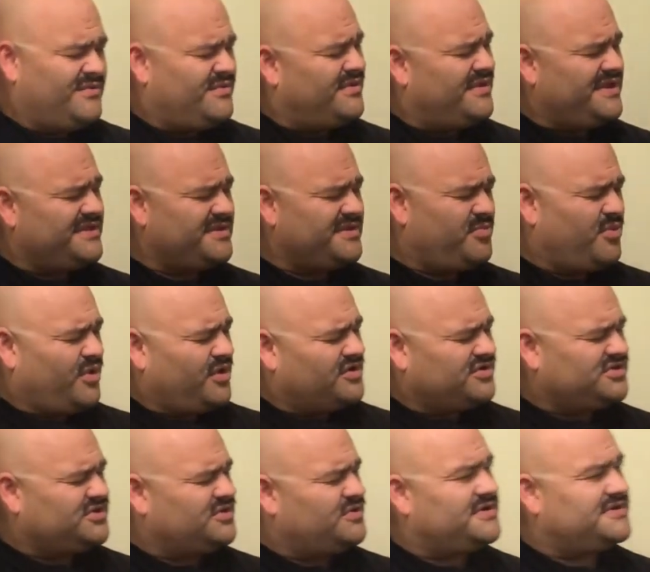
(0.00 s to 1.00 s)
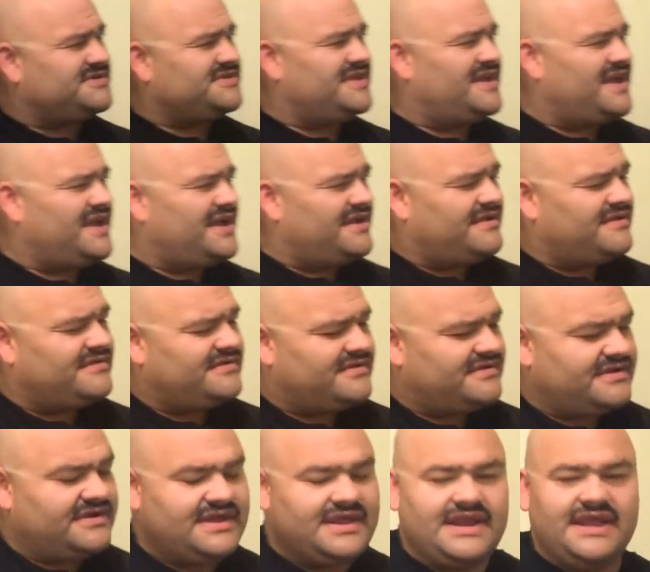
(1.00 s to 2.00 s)
We'll let the pores do its thing.
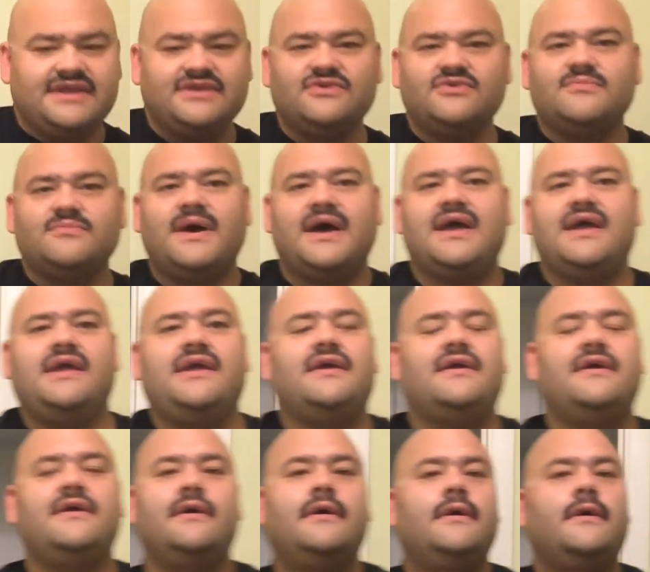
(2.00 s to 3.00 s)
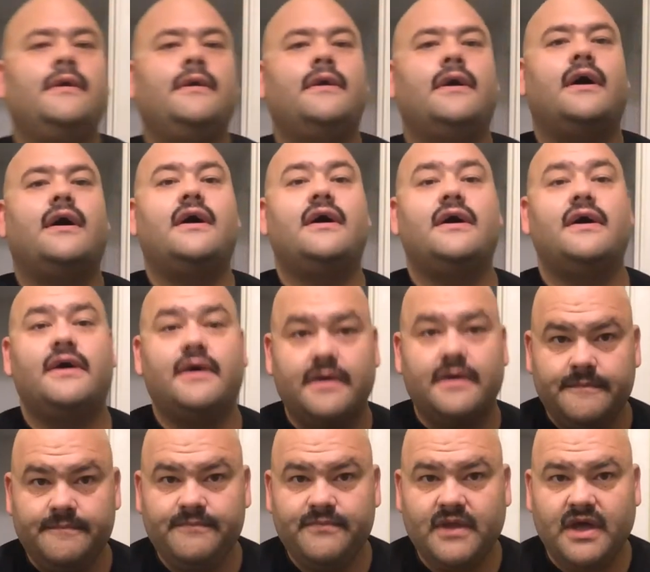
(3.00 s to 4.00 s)
And I do my
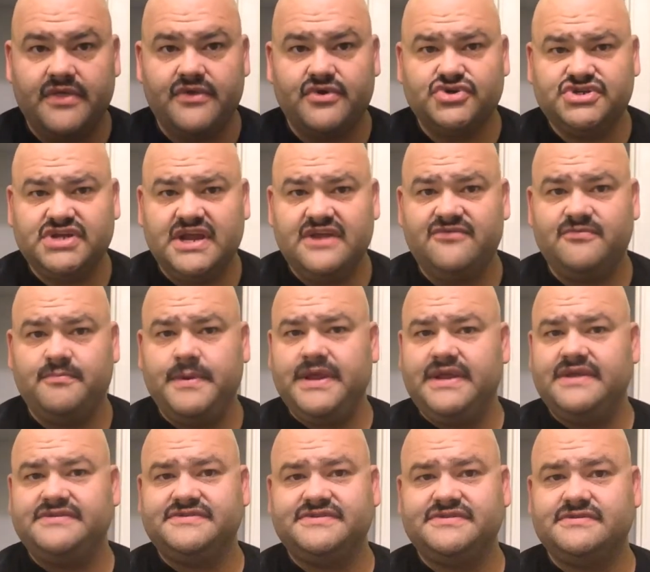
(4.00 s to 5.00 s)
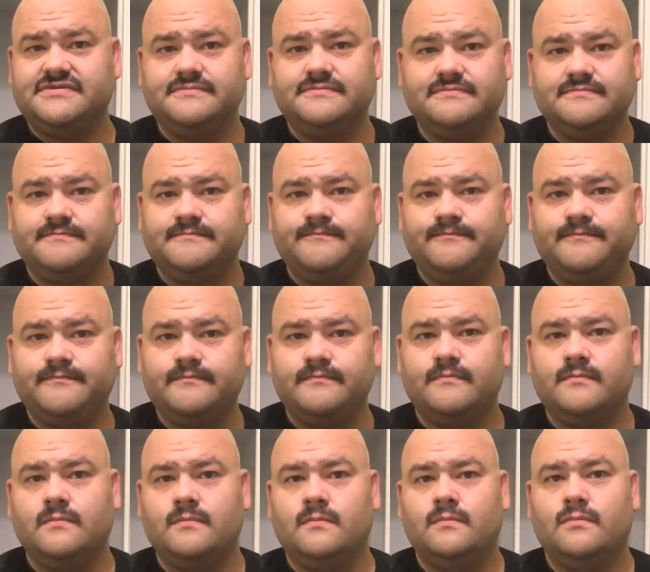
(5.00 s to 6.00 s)
uh, other shave piece
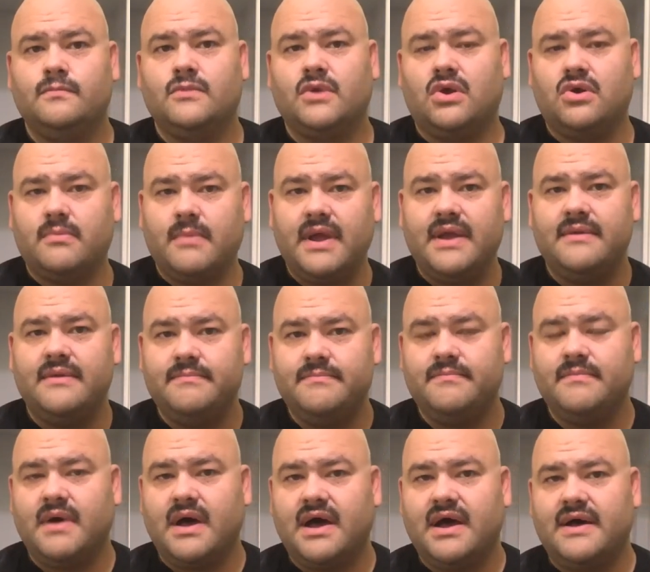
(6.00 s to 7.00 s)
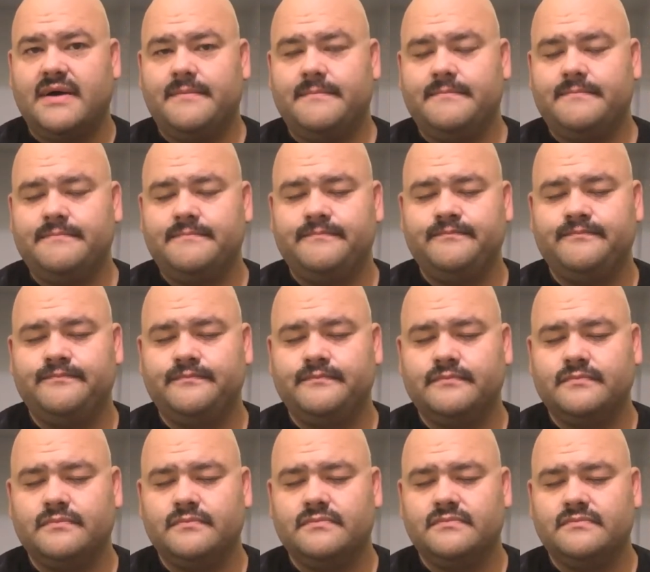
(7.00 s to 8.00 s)
or my um,
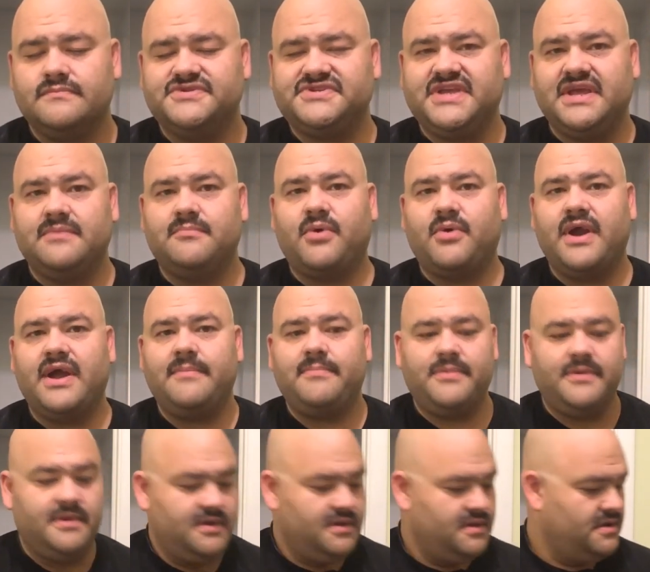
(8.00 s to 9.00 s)
skin prep